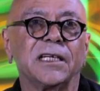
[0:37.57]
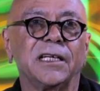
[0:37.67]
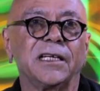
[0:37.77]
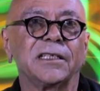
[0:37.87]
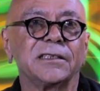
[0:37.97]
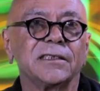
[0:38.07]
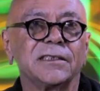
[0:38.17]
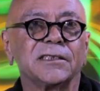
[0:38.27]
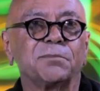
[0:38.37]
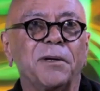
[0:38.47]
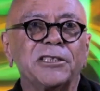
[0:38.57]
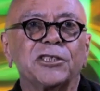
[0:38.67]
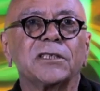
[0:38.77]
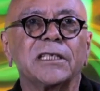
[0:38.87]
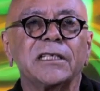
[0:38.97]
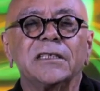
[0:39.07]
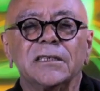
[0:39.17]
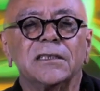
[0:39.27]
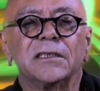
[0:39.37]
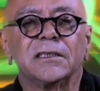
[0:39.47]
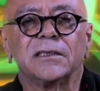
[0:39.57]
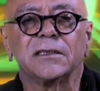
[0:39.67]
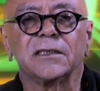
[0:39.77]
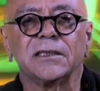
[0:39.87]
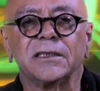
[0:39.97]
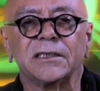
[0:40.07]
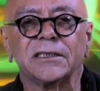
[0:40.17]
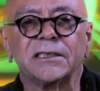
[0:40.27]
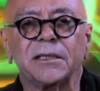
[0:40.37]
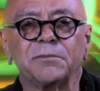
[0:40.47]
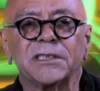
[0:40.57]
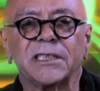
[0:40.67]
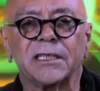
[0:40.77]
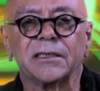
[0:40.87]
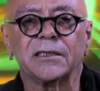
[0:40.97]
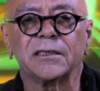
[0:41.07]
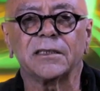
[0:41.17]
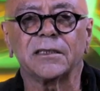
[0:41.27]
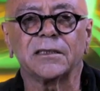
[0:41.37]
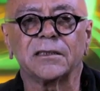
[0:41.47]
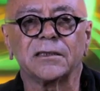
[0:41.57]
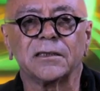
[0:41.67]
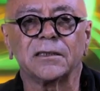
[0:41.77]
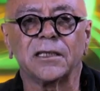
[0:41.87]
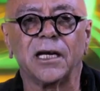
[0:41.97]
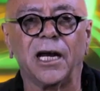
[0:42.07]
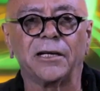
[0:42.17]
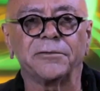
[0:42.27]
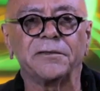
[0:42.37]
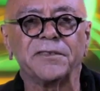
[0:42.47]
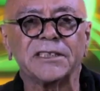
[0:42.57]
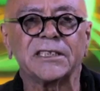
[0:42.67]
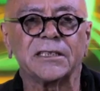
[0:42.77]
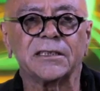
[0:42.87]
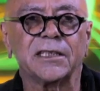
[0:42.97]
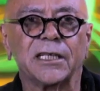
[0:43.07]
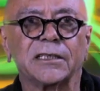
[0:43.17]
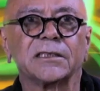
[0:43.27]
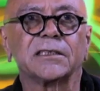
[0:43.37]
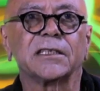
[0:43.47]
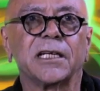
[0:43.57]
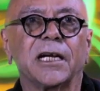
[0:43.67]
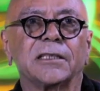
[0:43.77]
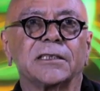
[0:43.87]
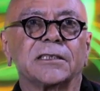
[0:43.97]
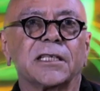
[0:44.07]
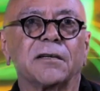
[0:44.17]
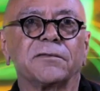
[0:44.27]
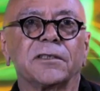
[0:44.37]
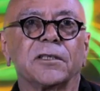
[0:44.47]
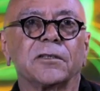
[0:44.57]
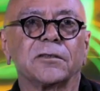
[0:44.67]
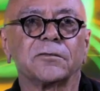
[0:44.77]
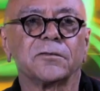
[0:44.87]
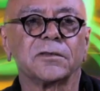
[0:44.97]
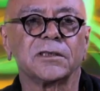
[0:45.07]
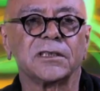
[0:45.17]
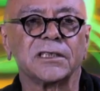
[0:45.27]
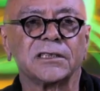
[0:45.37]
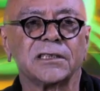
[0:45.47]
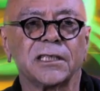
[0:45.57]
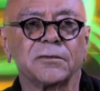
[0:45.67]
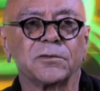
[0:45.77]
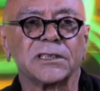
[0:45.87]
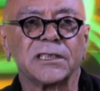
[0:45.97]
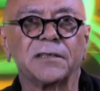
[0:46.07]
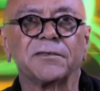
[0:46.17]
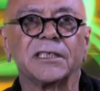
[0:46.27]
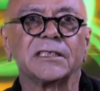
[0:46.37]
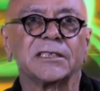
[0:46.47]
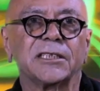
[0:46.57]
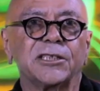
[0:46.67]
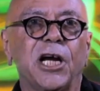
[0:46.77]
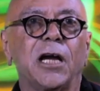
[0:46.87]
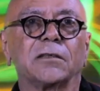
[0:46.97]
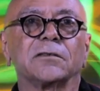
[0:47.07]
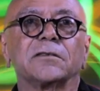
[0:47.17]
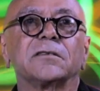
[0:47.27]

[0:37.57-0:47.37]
And especially, it seems that I revisit things that I discovered or, let's say, was given as a child.